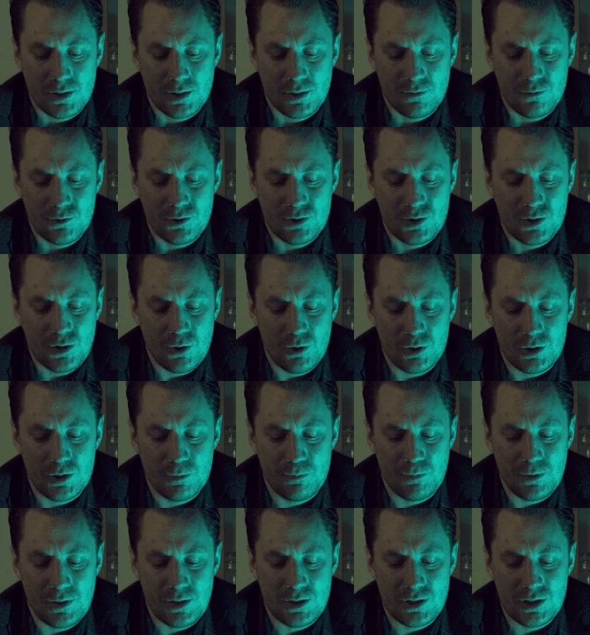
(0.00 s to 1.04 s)
It was going to
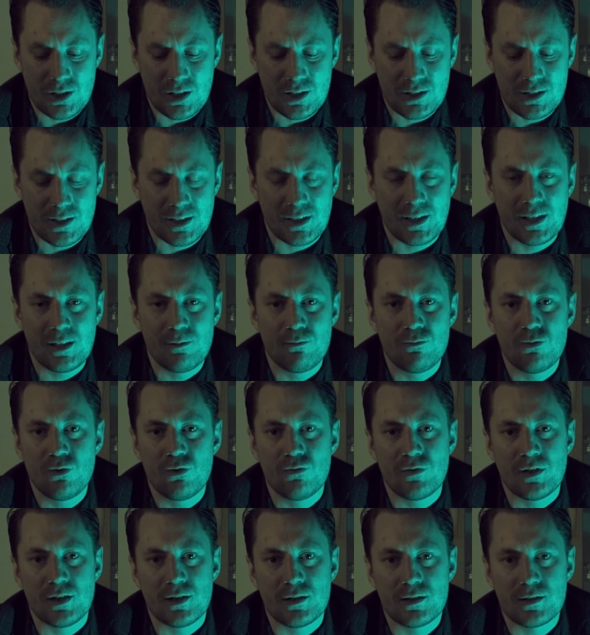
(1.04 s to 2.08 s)
be just like in the
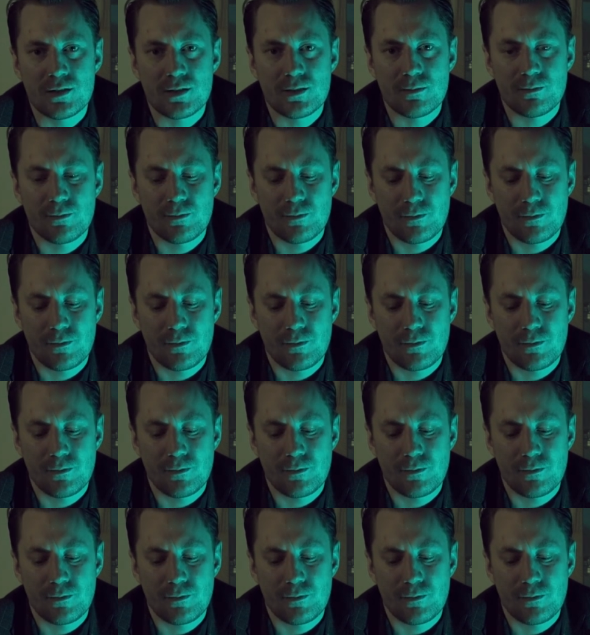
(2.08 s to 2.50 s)
movies."